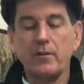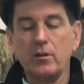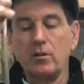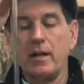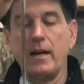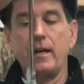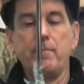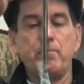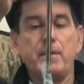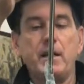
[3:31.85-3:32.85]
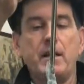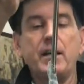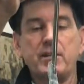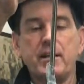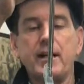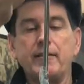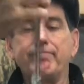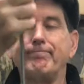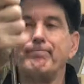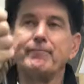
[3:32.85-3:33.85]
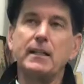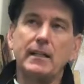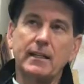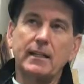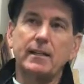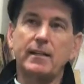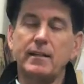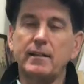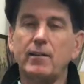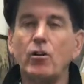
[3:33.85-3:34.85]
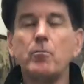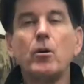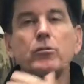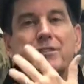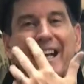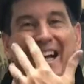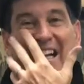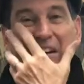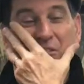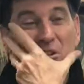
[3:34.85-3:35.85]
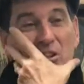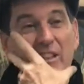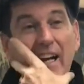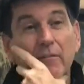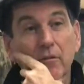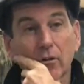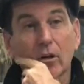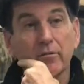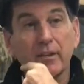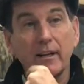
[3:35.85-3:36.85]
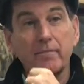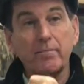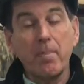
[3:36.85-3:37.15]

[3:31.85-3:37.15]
If you look at it, it's got almost a full shaft of offset.